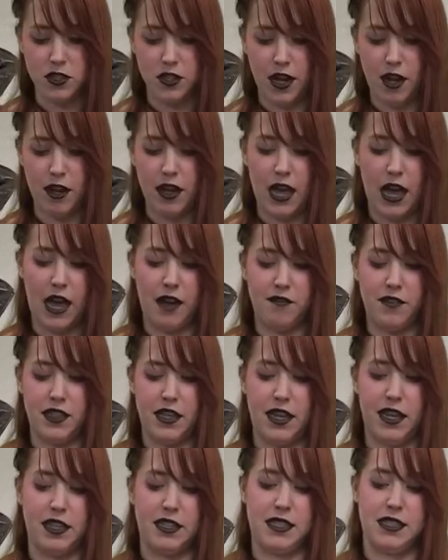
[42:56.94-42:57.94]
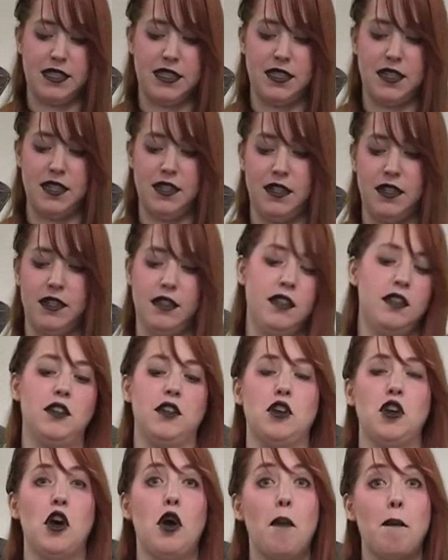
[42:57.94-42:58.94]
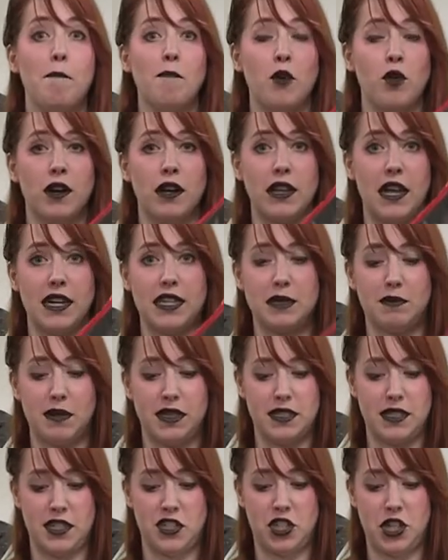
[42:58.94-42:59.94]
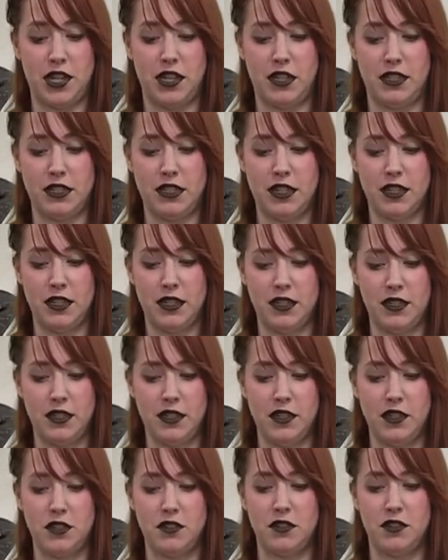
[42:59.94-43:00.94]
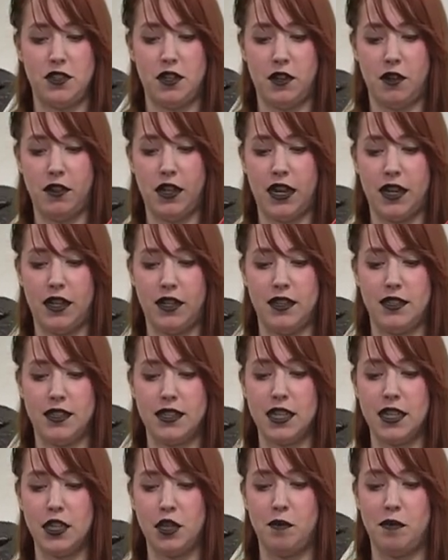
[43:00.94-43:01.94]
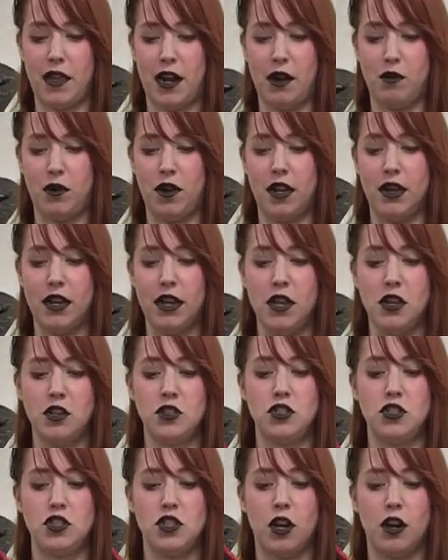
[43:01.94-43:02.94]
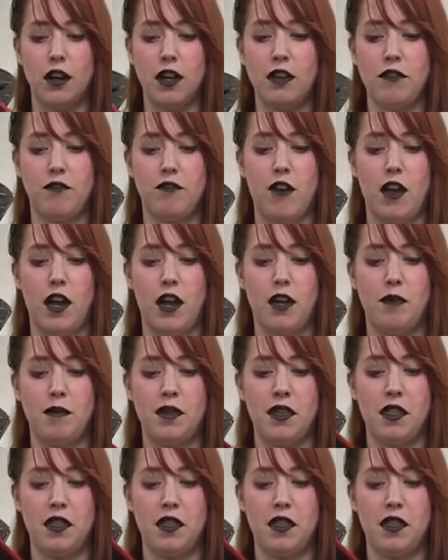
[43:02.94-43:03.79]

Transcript: now I have this more or less positioned so that it is the loop that I want. Starting from